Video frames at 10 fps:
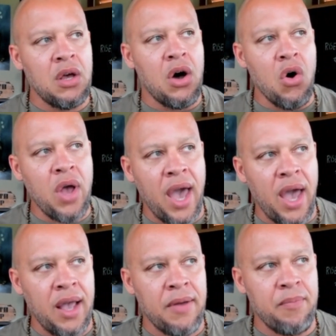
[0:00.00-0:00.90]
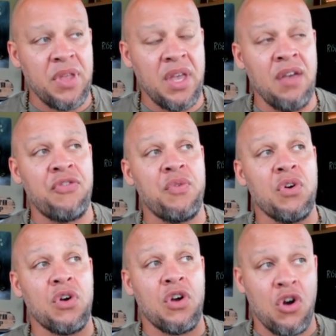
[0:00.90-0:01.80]
okay, if
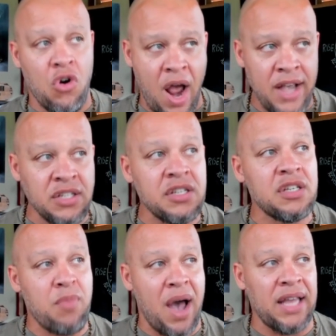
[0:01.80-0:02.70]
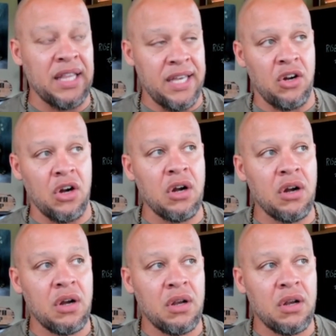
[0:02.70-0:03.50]
Christ is my leader,